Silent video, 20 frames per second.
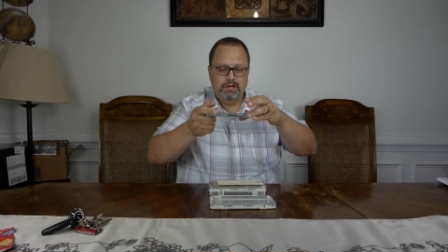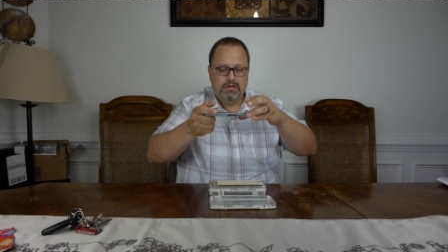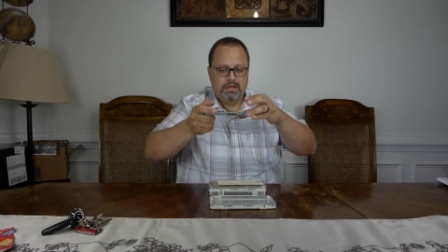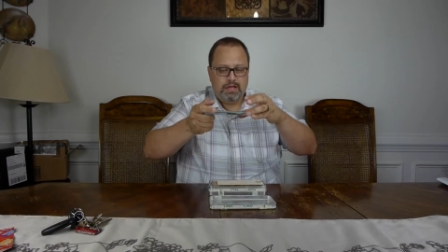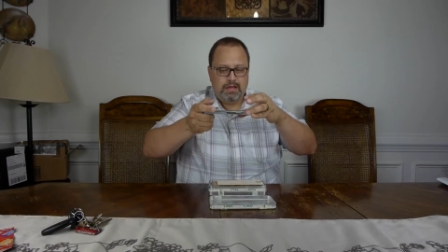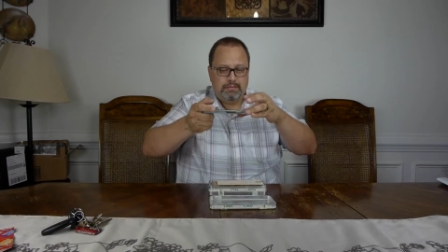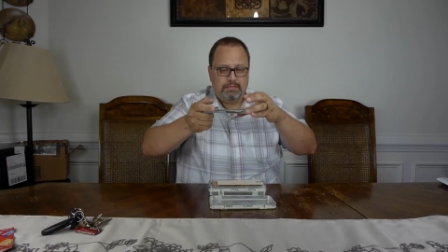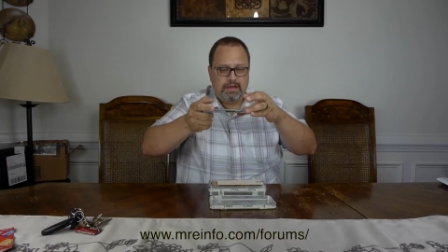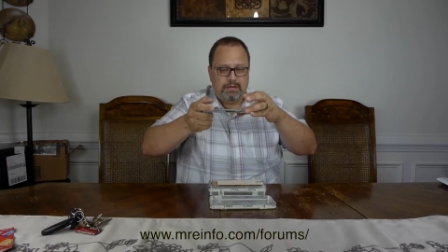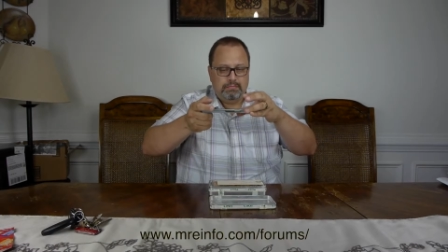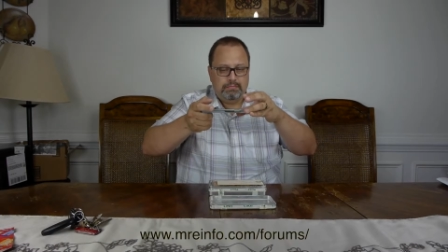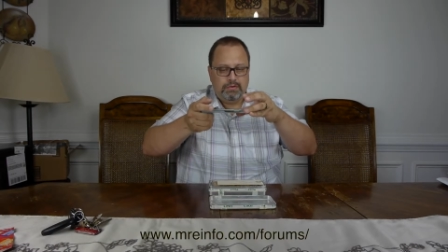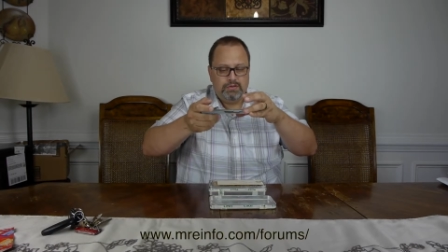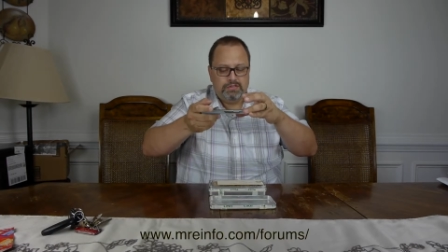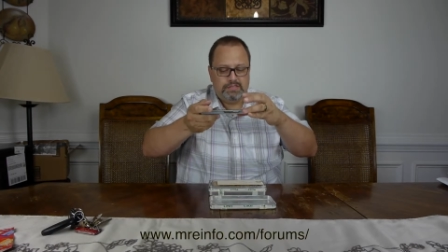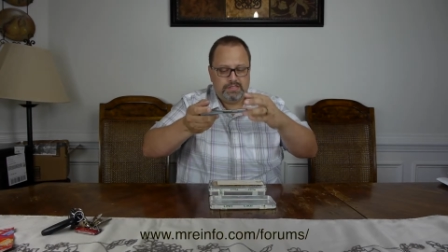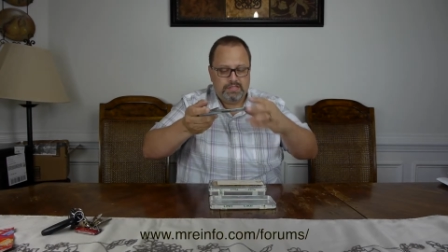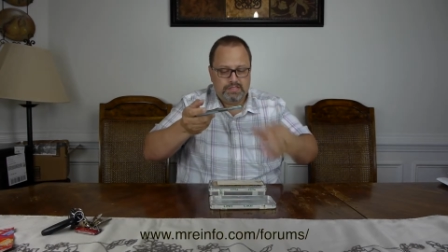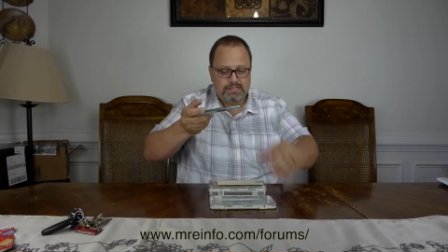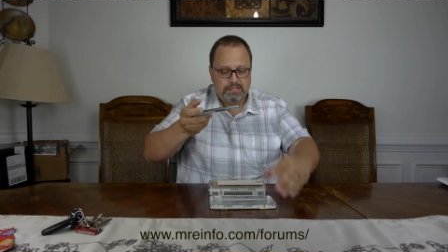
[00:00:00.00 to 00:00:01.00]
I might
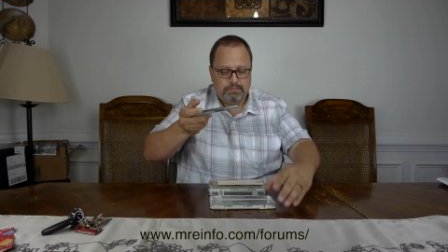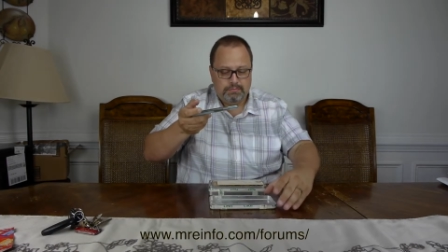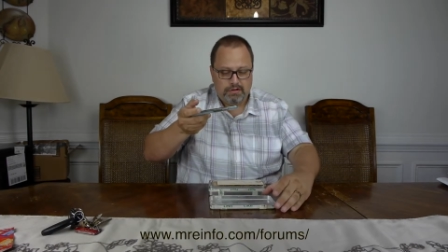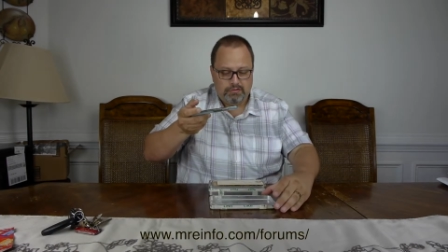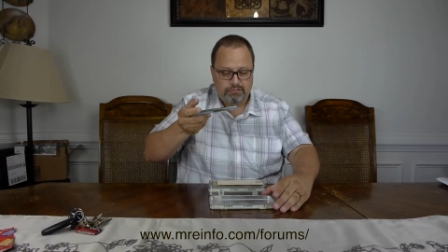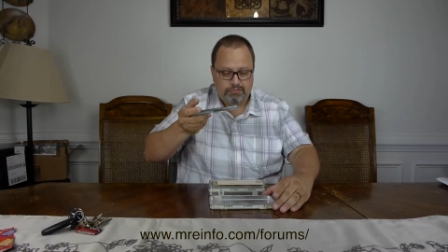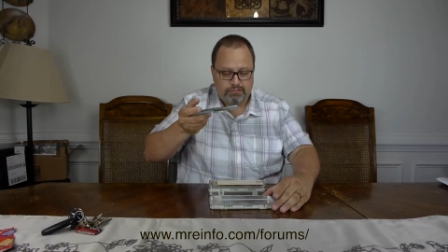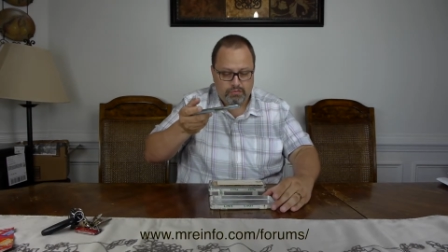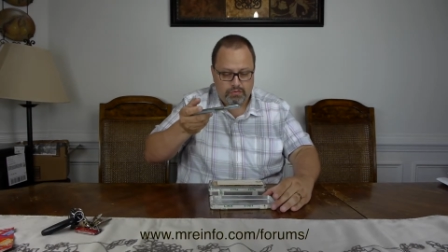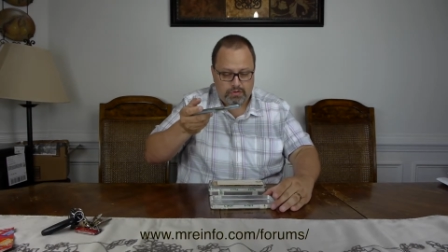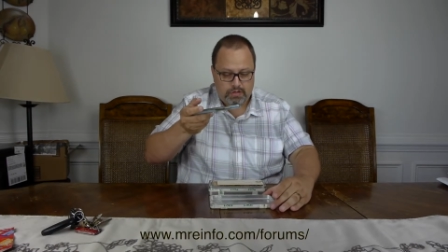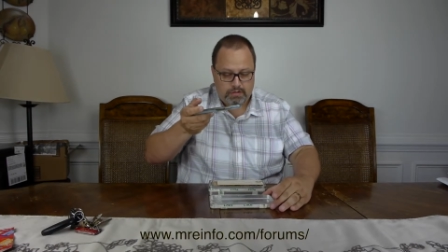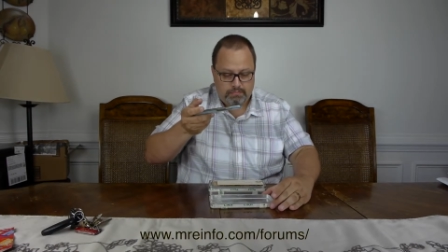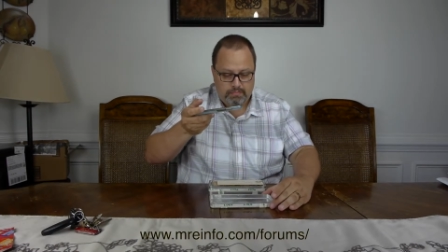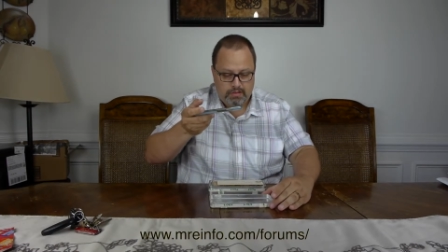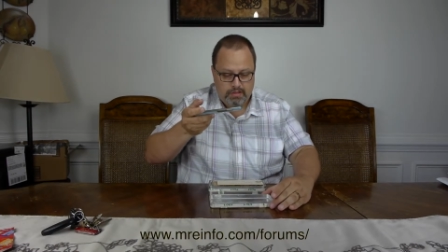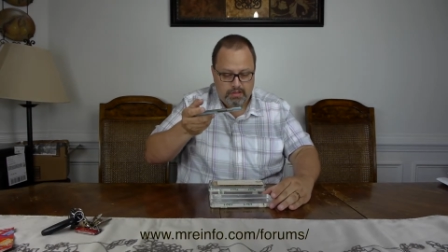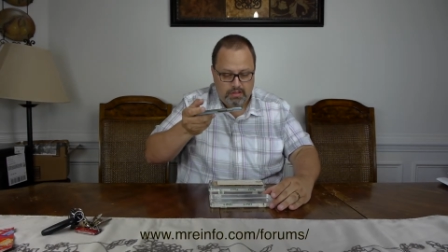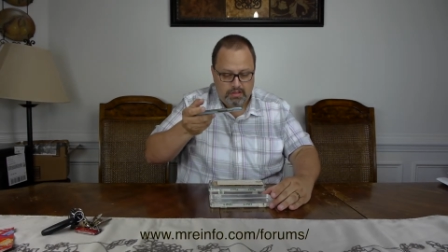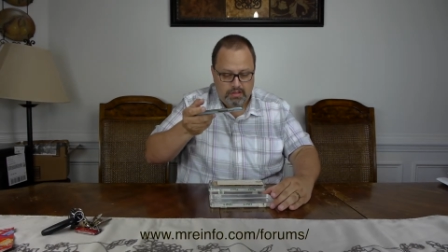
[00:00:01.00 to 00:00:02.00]
post these up in a
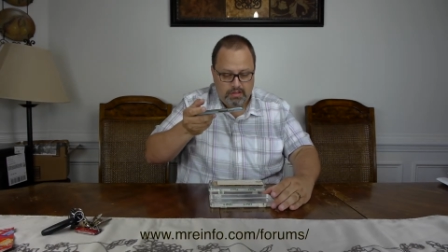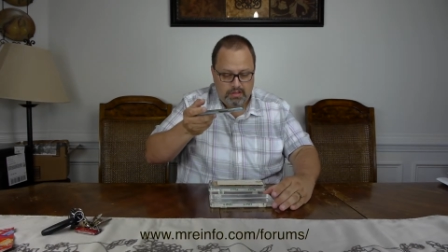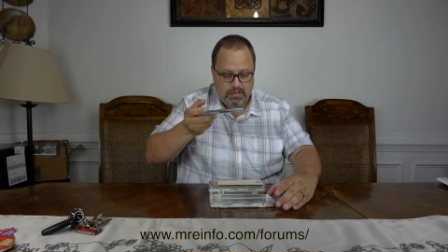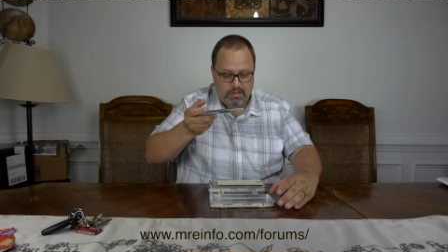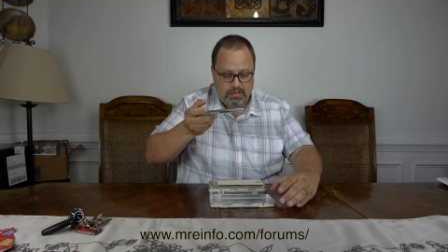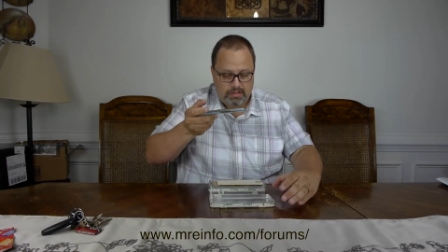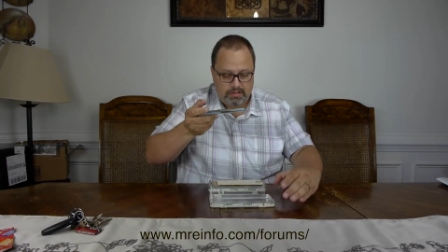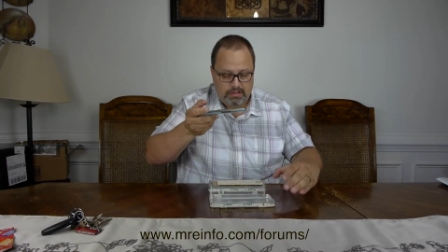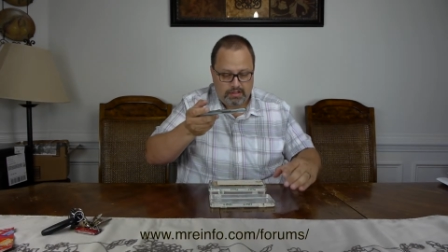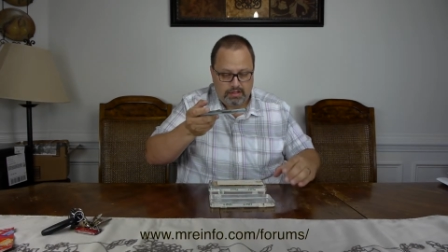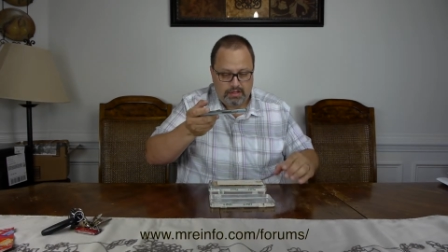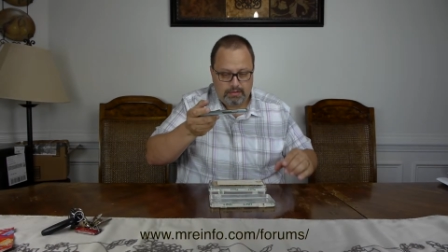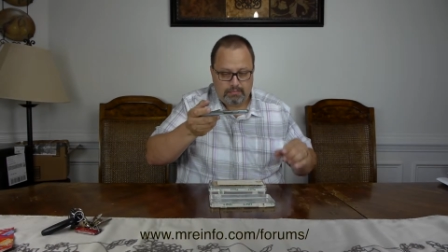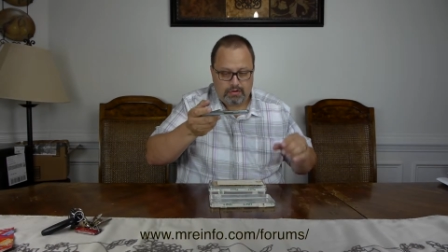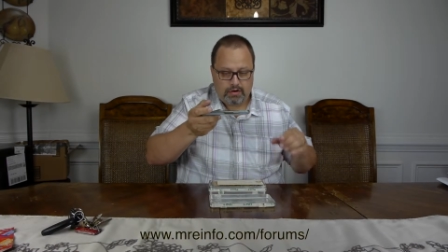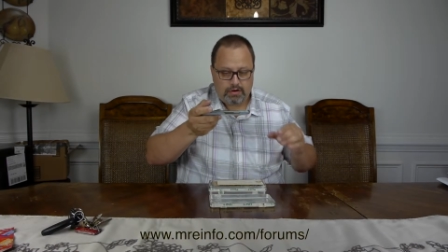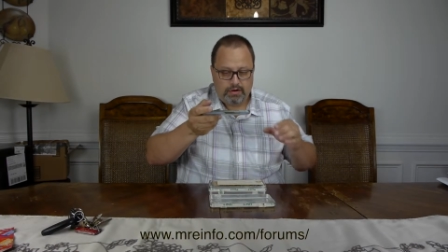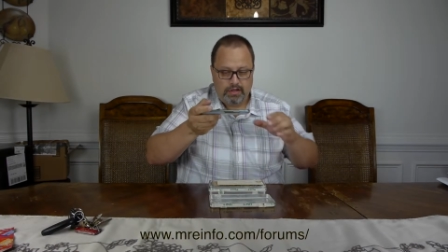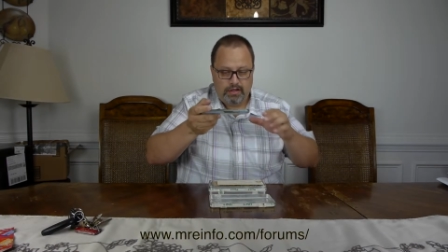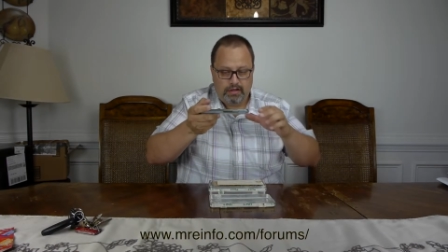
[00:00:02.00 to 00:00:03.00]
forum on the
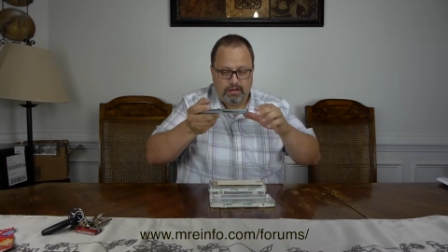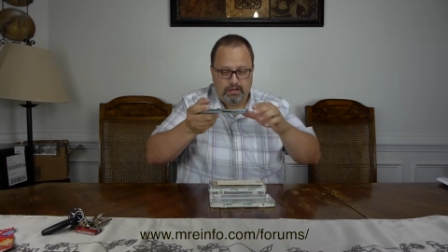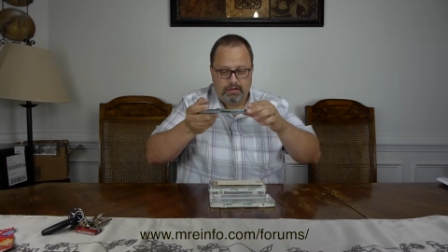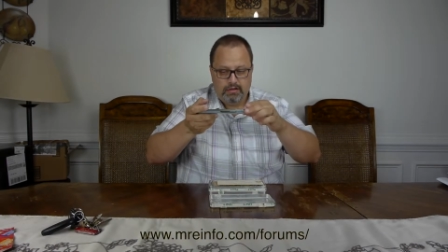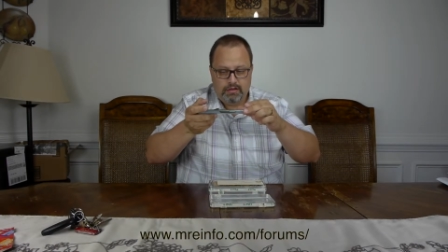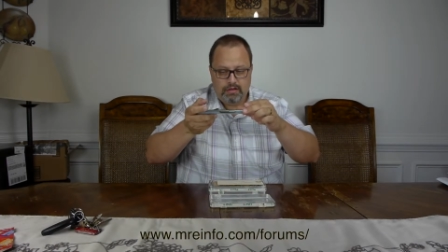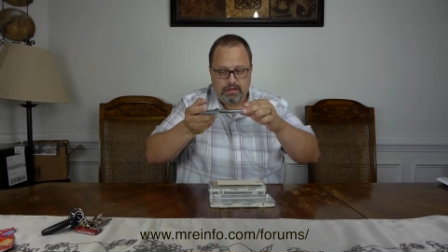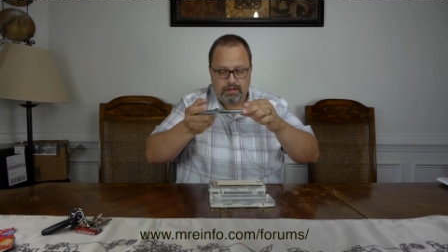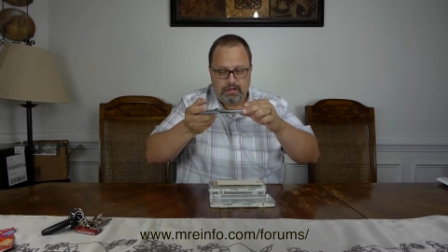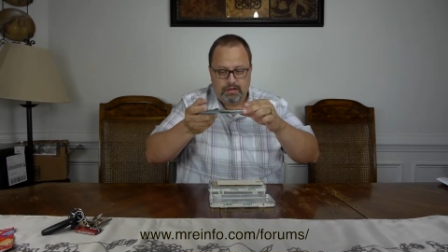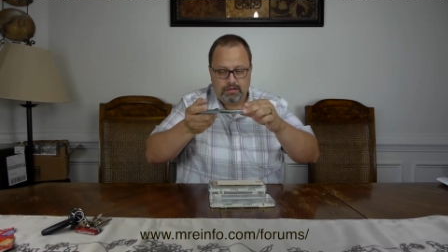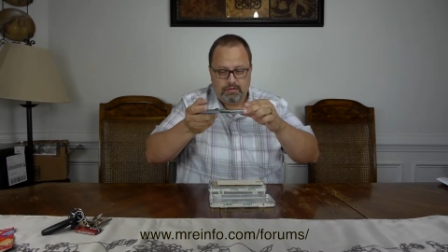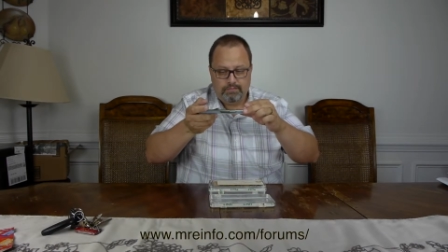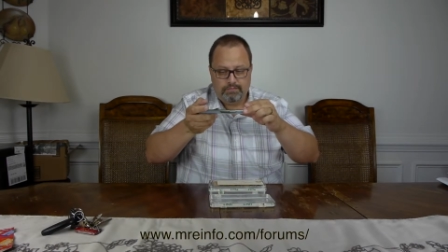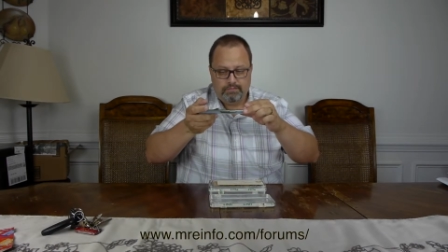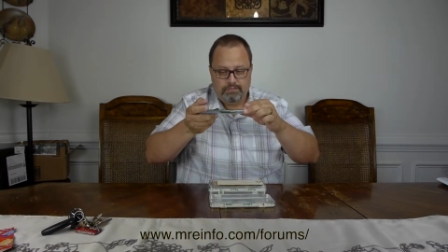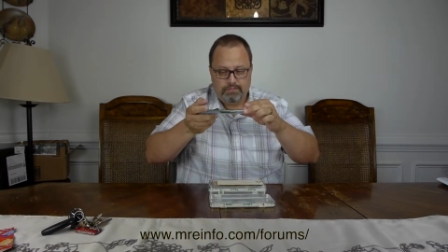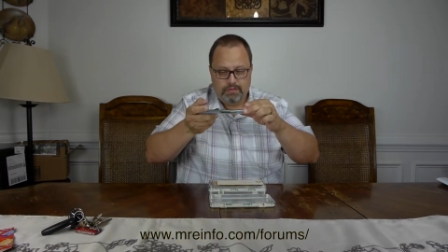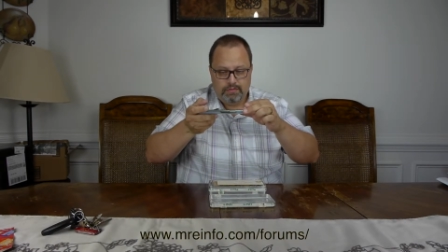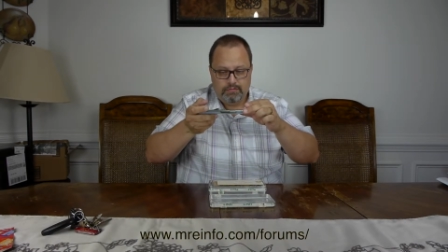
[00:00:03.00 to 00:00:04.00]
MRE
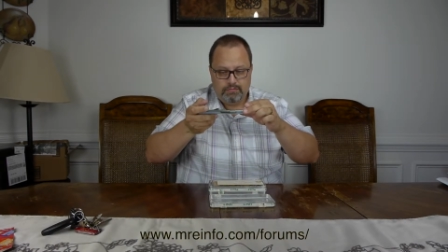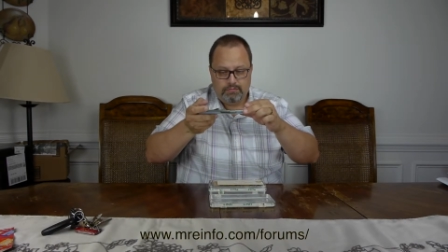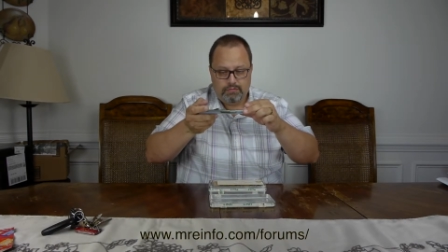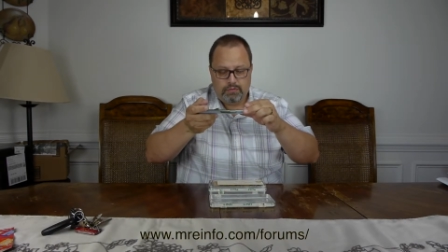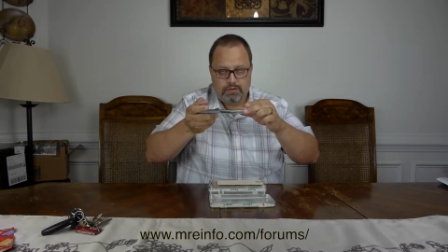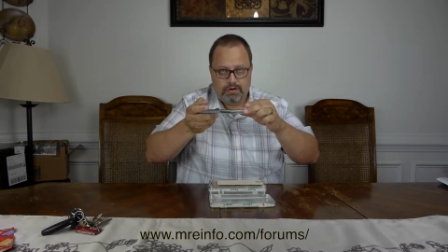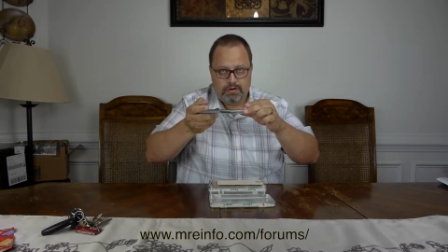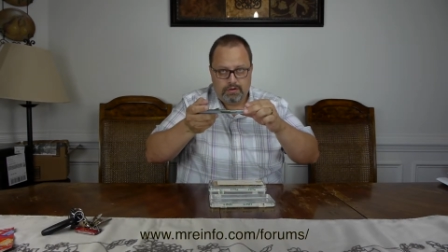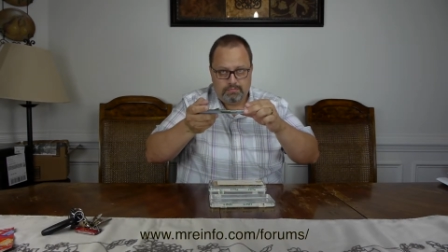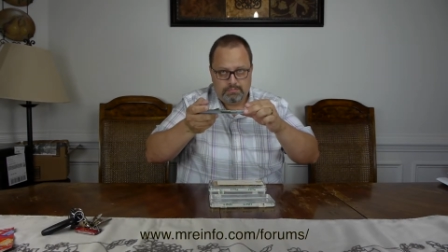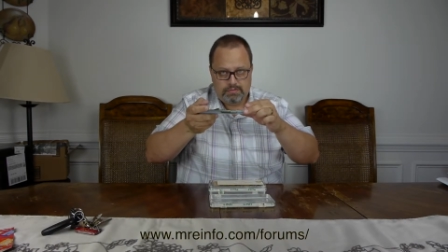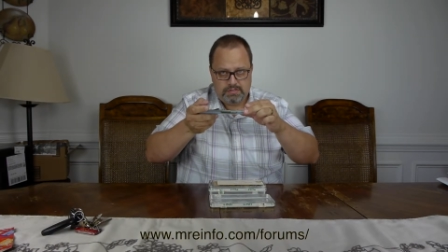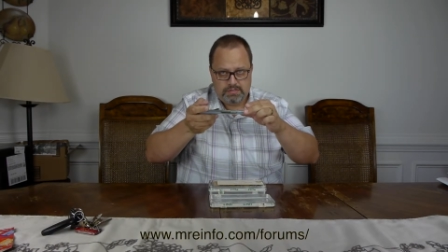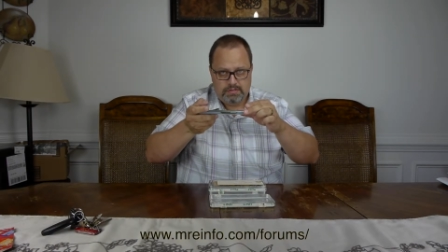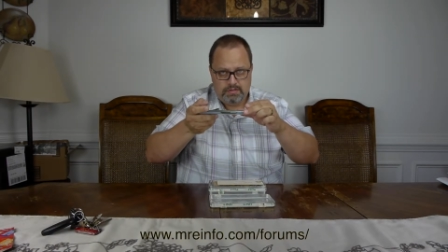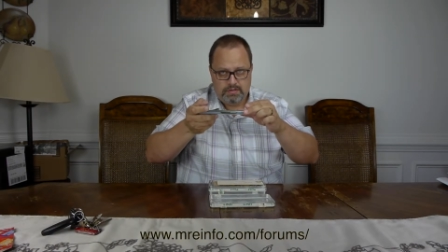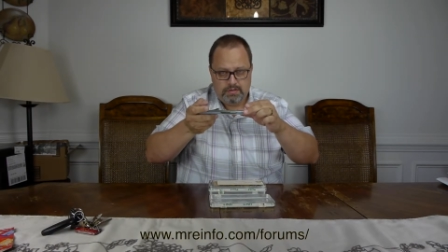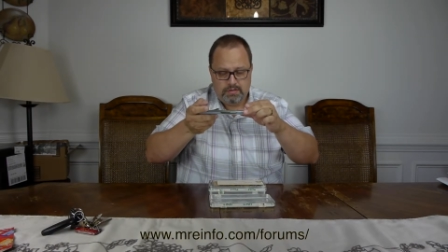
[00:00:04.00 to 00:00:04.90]
um, forums